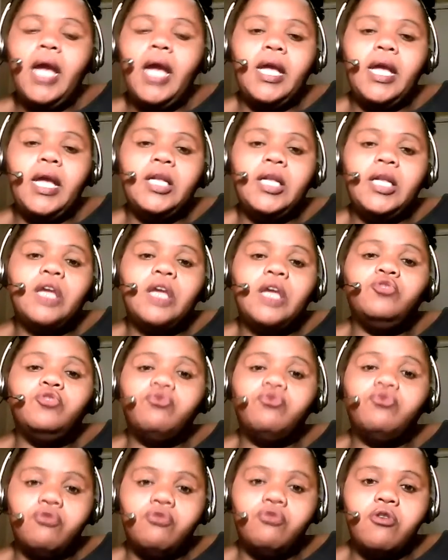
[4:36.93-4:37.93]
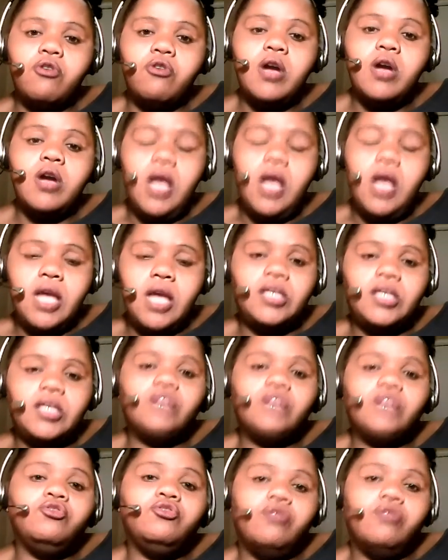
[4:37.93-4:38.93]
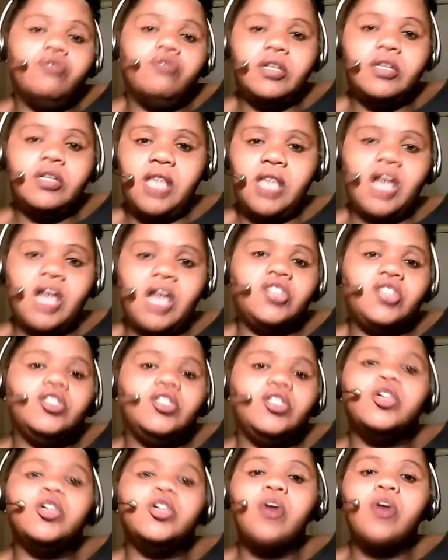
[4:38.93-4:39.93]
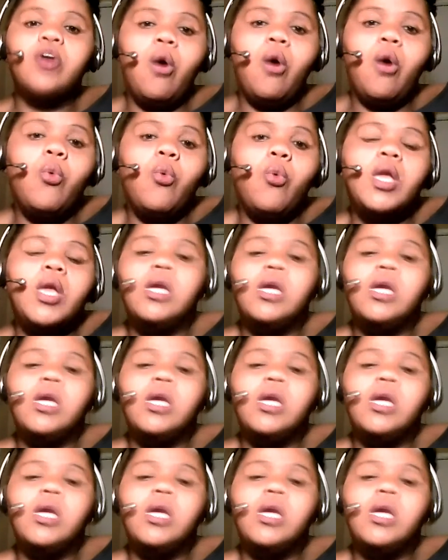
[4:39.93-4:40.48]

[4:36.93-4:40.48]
in their drawer and their drawer is actually going